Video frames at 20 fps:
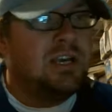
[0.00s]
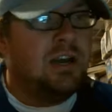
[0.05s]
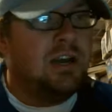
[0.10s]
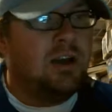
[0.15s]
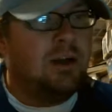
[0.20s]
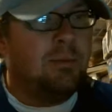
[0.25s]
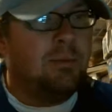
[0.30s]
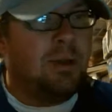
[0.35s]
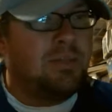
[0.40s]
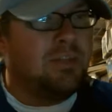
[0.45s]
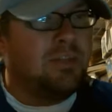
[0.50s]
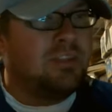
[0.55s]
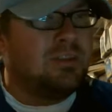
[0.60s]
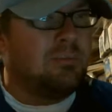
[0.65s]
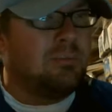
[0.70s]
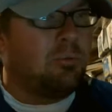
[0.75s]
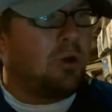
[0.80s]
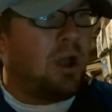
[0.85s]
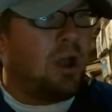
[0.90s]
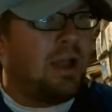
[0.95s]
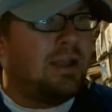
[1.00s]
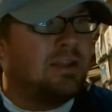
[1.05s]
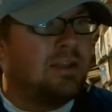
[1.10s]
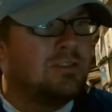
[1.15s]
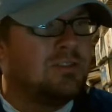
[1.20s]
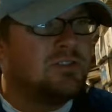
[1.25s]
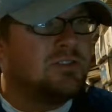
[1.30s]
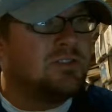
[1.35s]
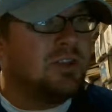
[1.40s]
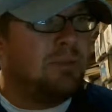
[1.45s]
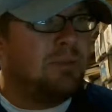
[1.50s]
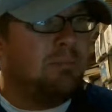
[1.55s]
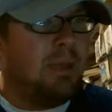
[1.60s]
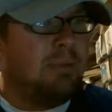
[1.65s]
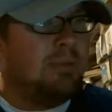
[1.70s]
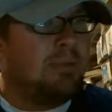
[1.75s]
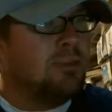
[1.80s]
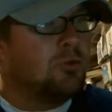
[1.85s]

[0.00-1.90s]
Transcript: I think the Bryants and maybe the